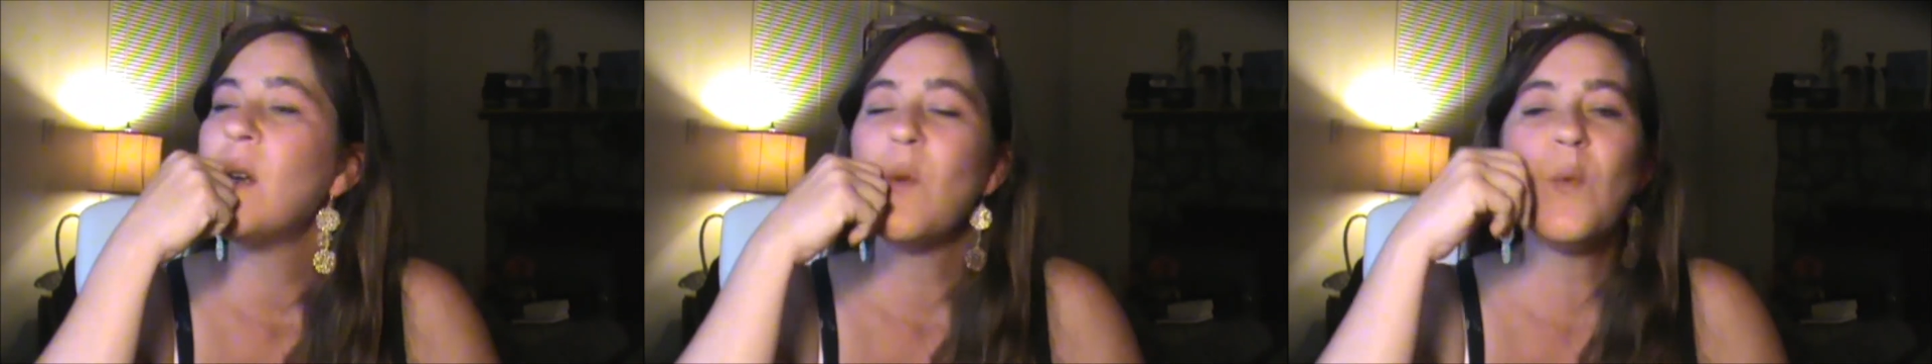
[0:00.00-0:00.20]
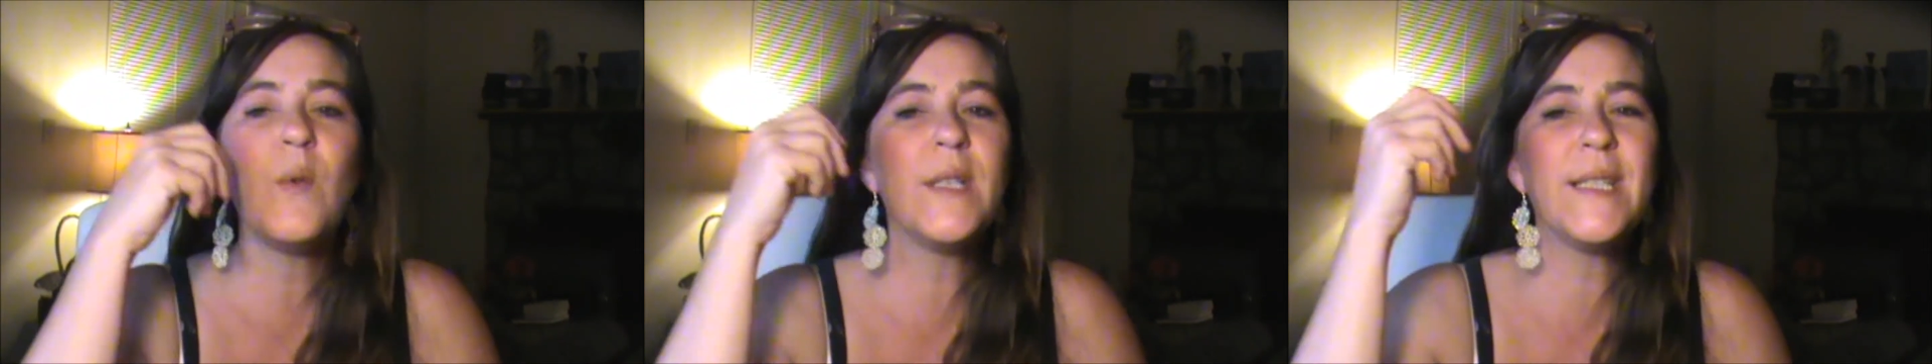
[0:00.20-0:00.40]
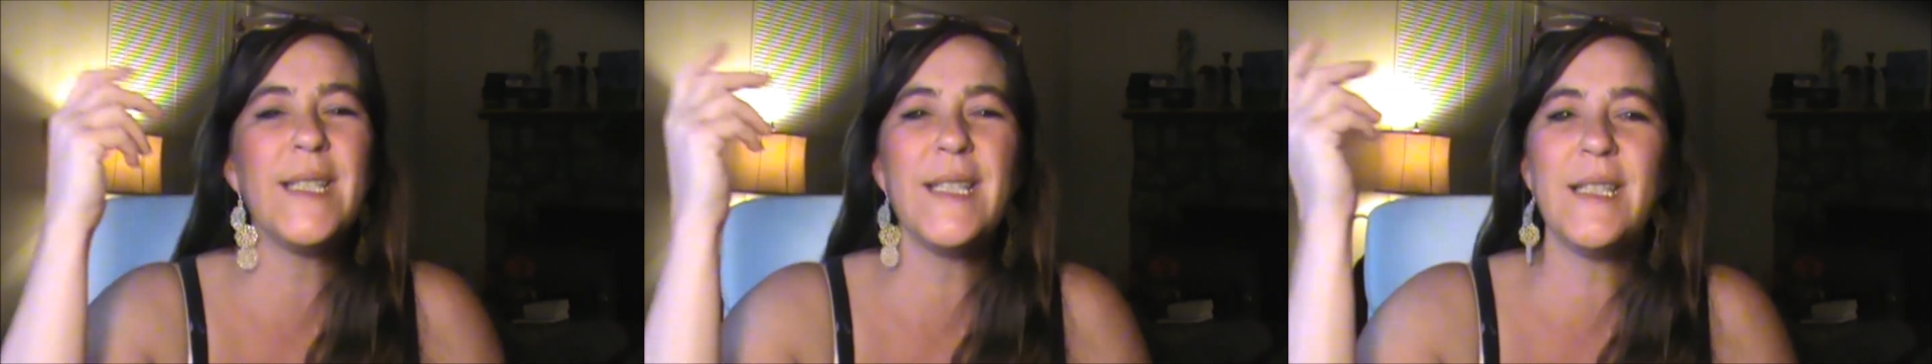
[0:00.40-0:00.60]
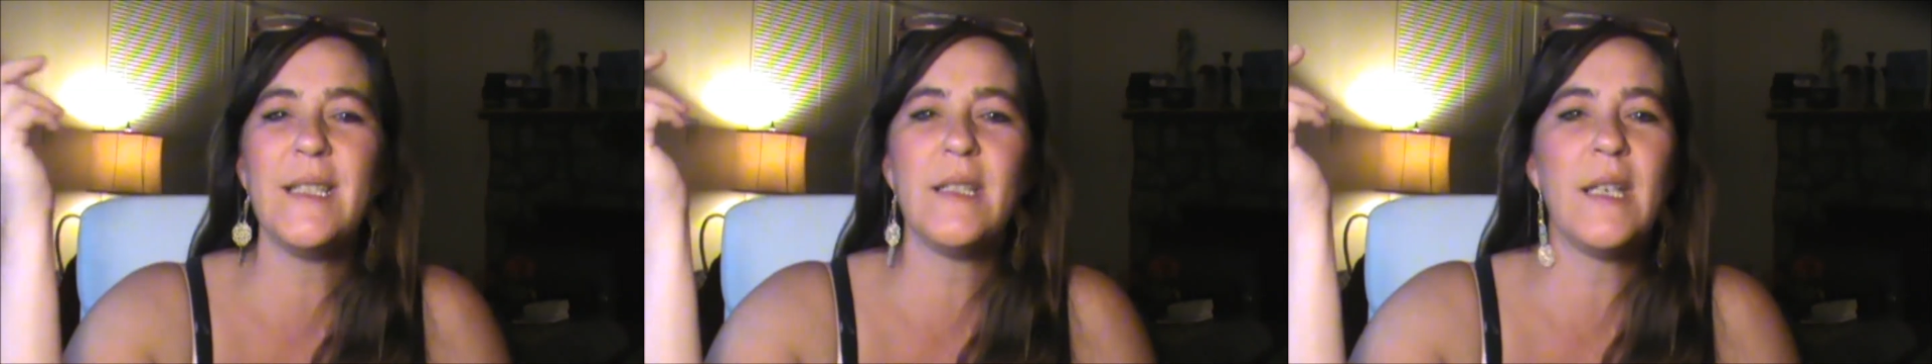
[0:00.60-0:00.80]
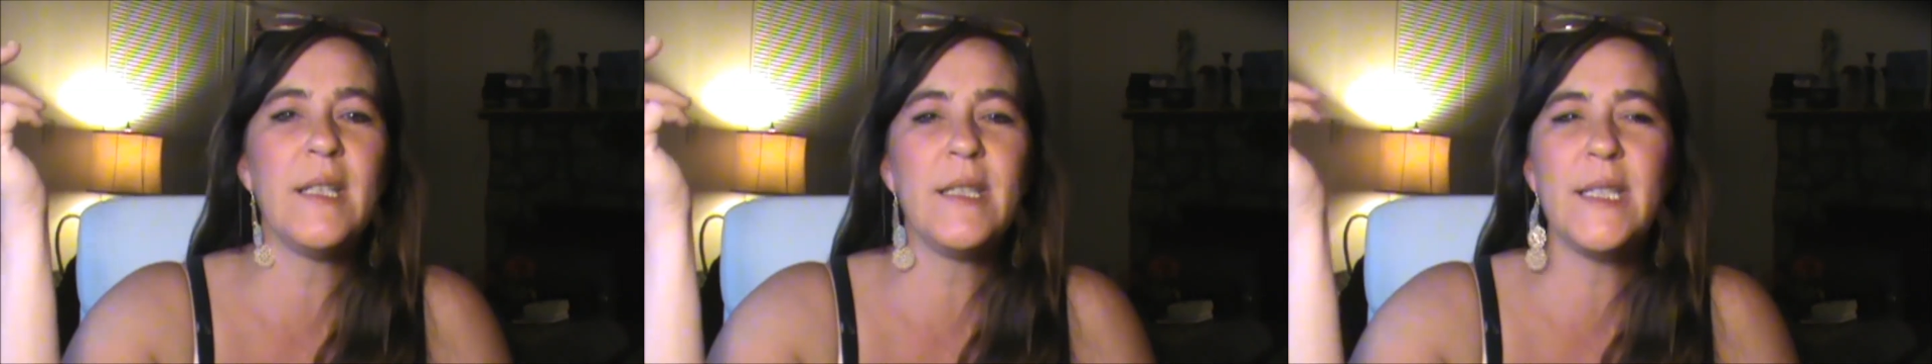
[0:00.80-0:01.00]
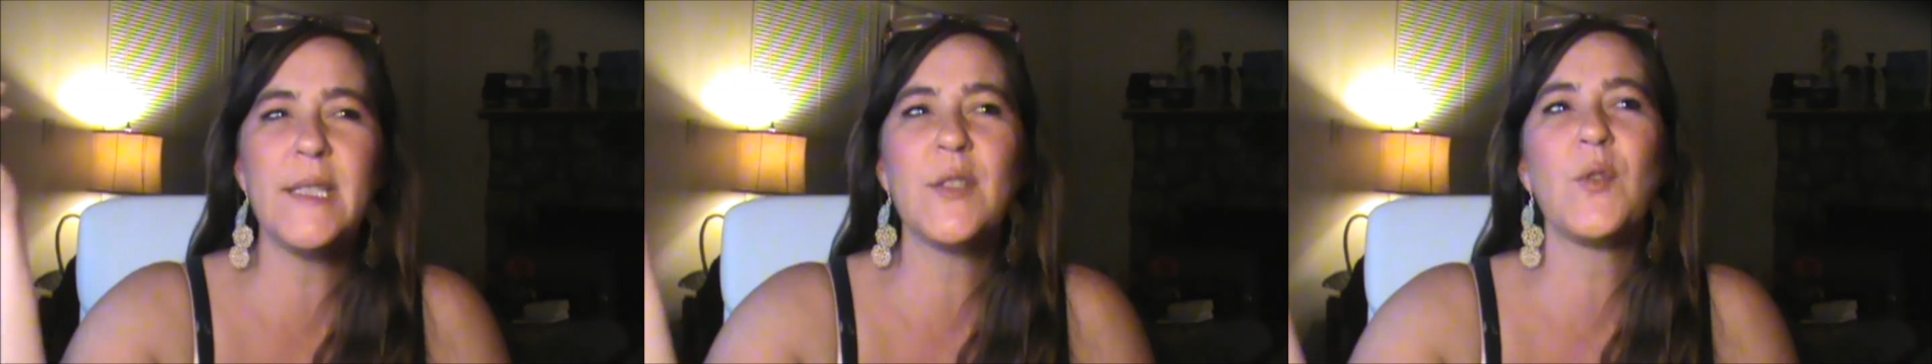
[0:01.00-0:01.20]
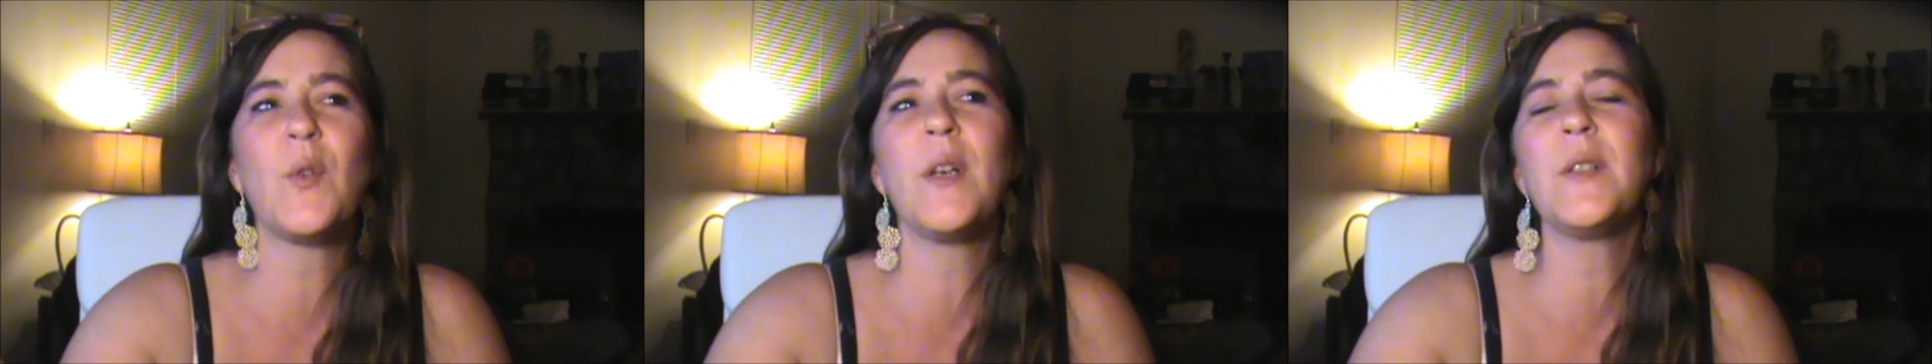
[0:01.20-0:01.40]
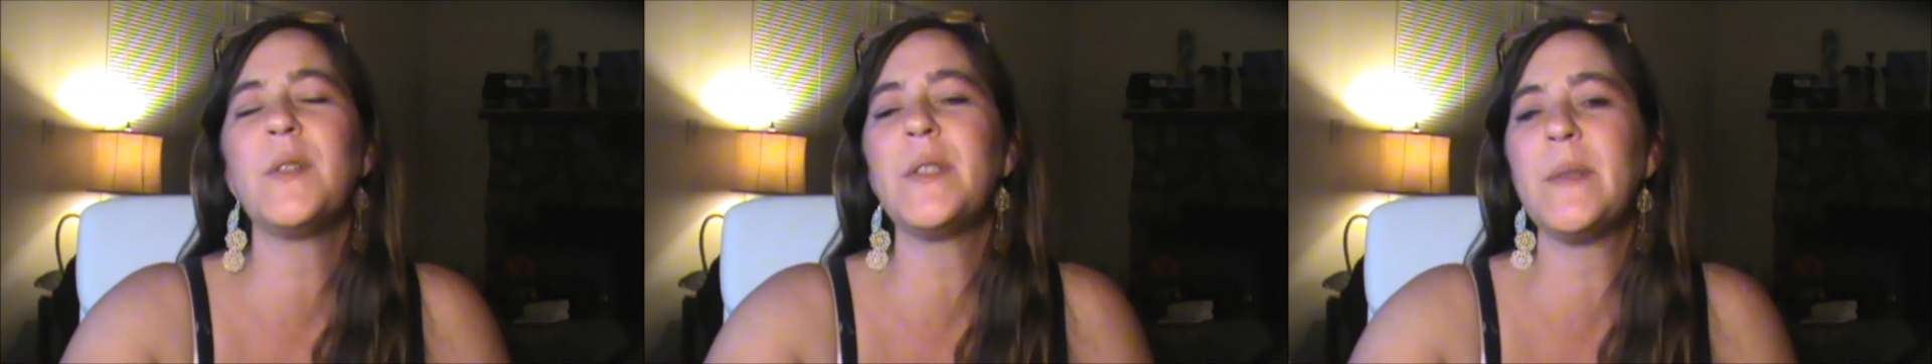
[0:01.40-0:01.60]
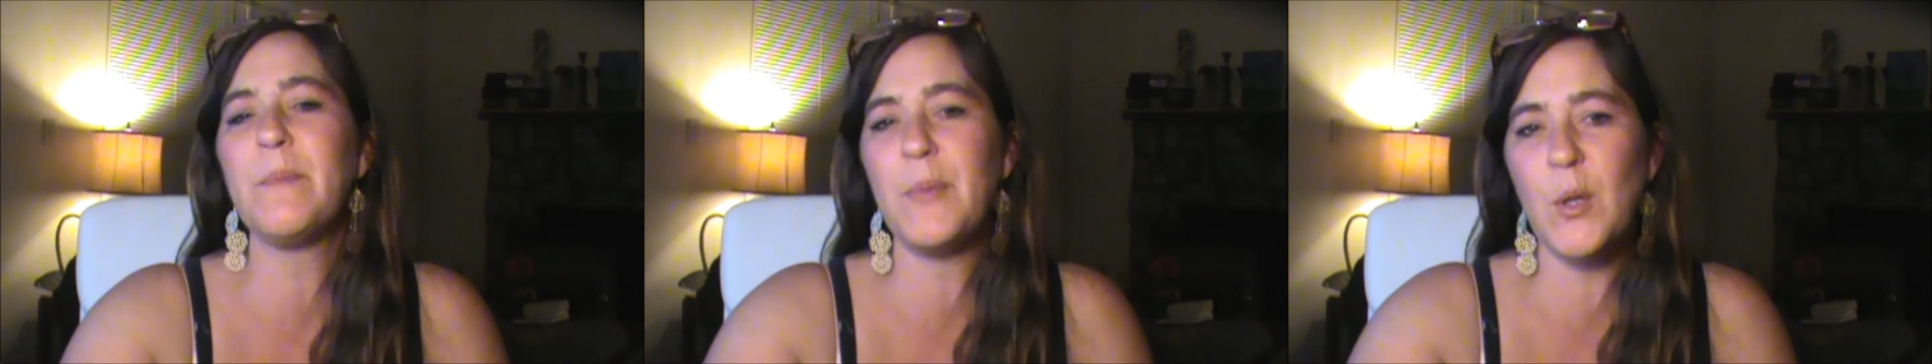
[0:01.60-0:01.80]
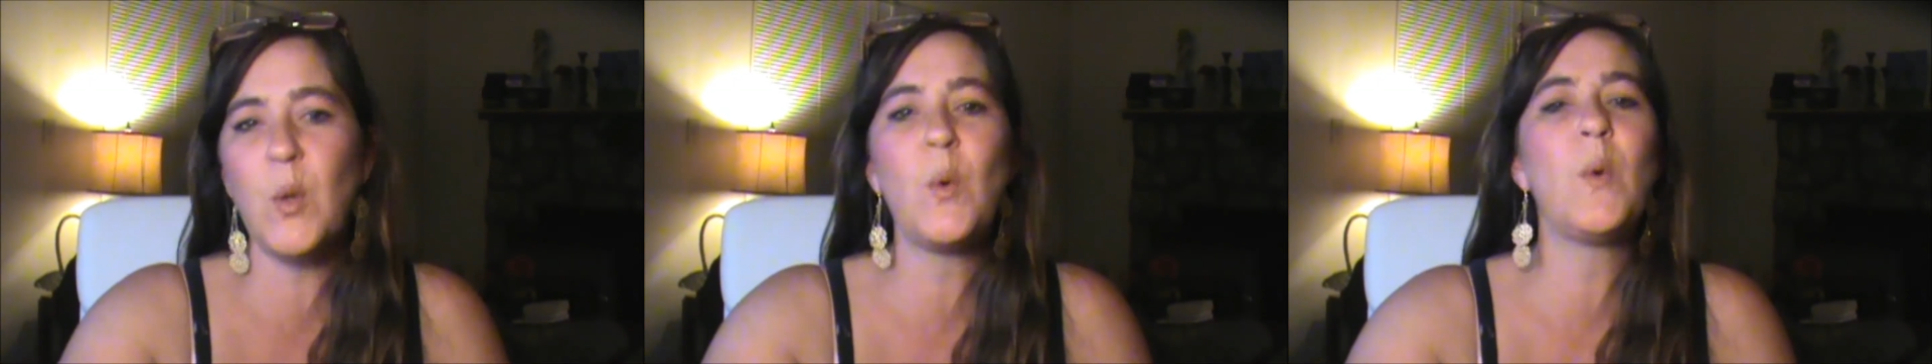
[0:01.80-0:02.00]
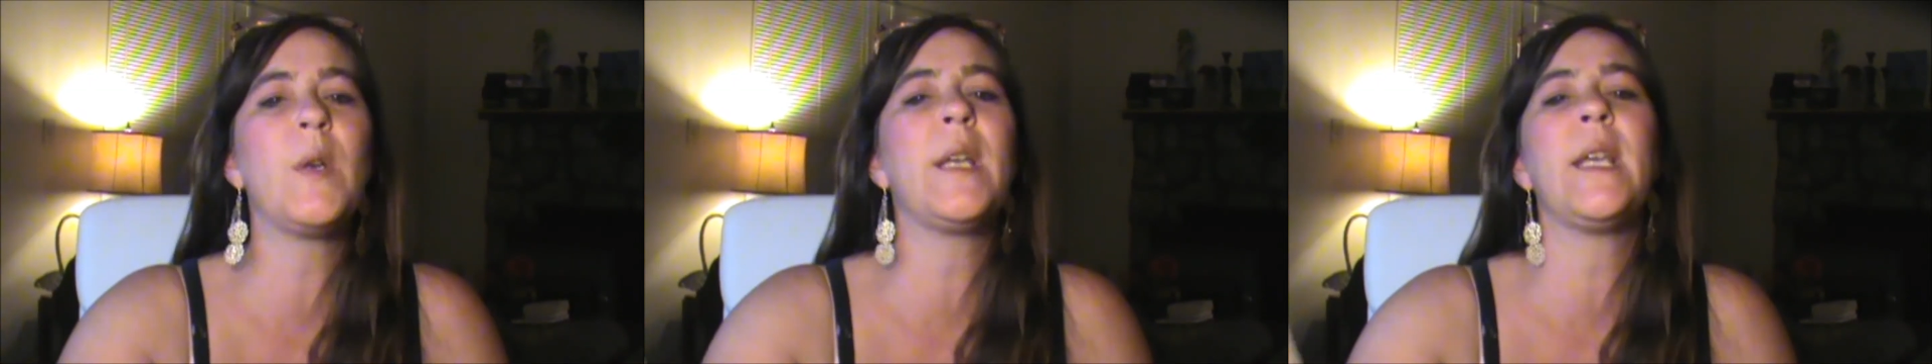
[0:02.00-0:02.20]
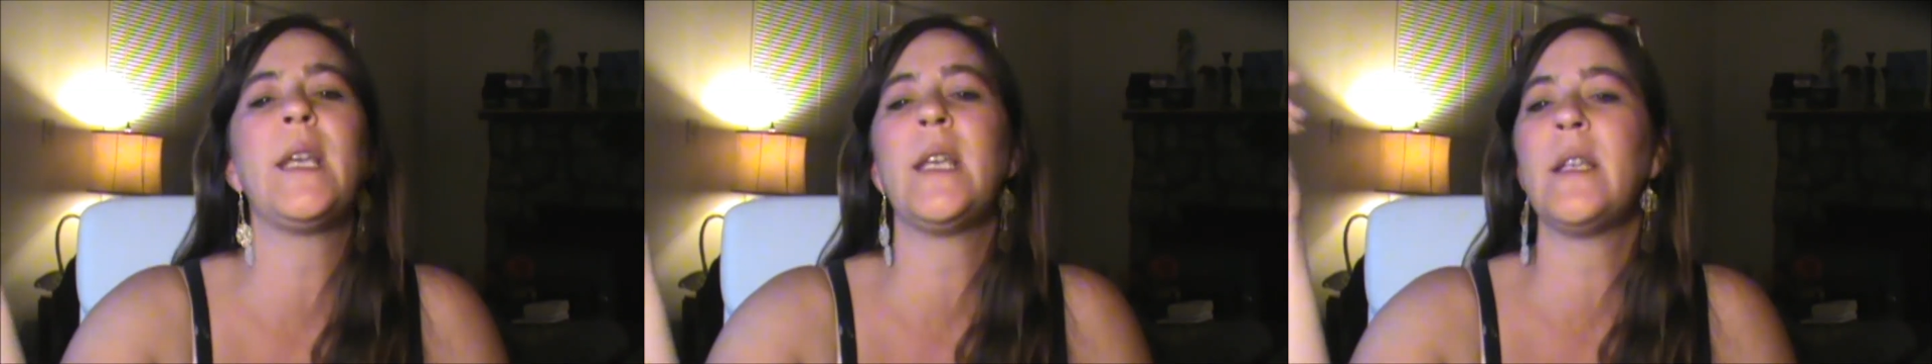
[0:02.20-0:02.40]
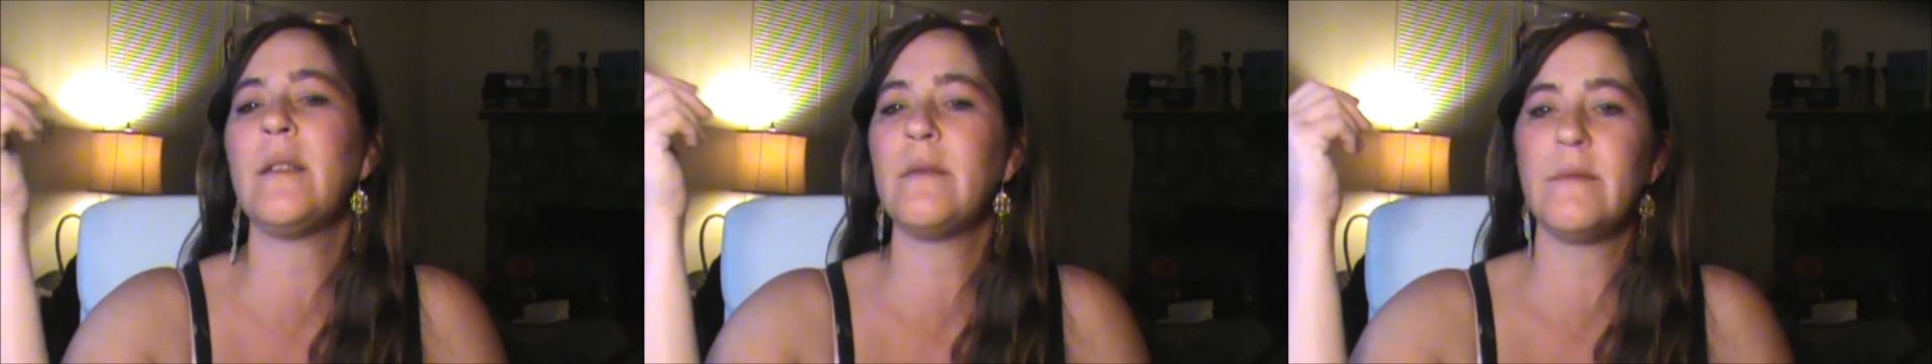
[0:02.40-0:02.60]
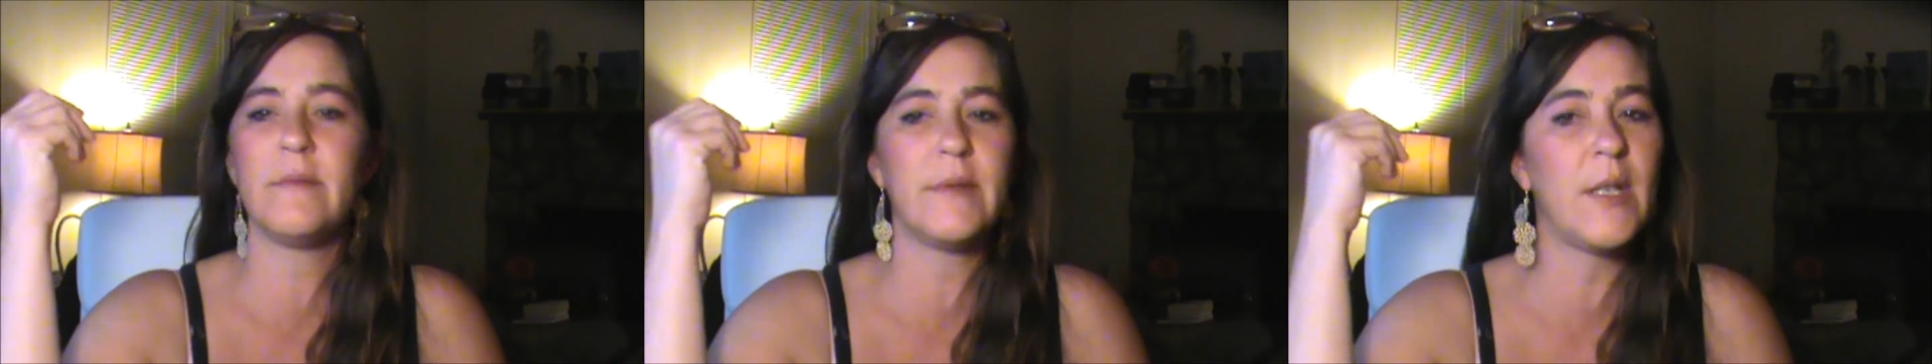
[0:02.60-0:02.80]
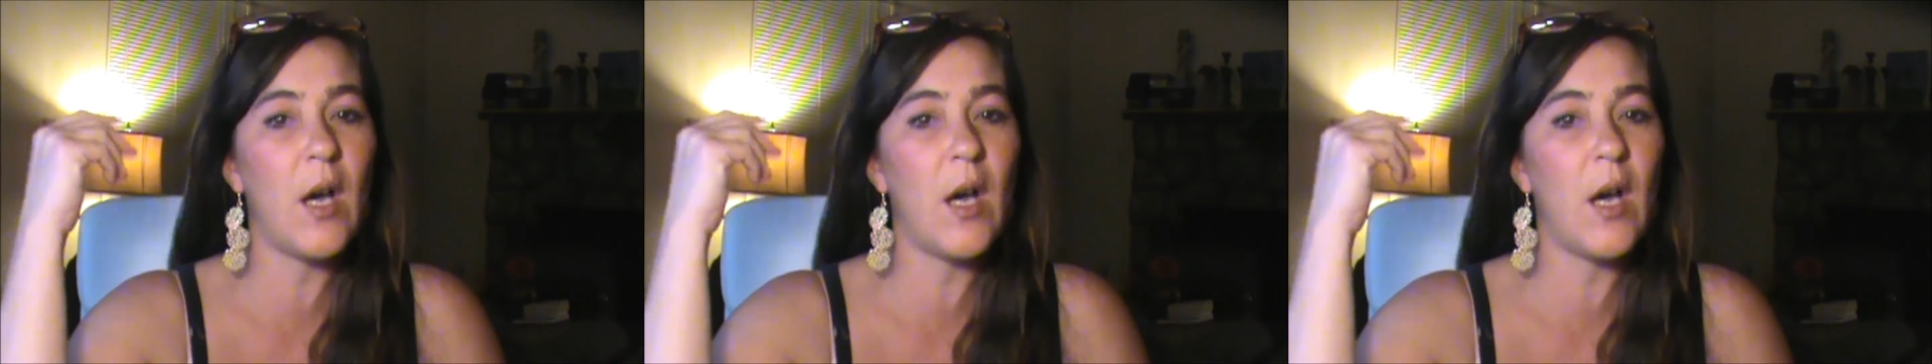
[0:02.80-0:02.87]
Was it a disgruntled employee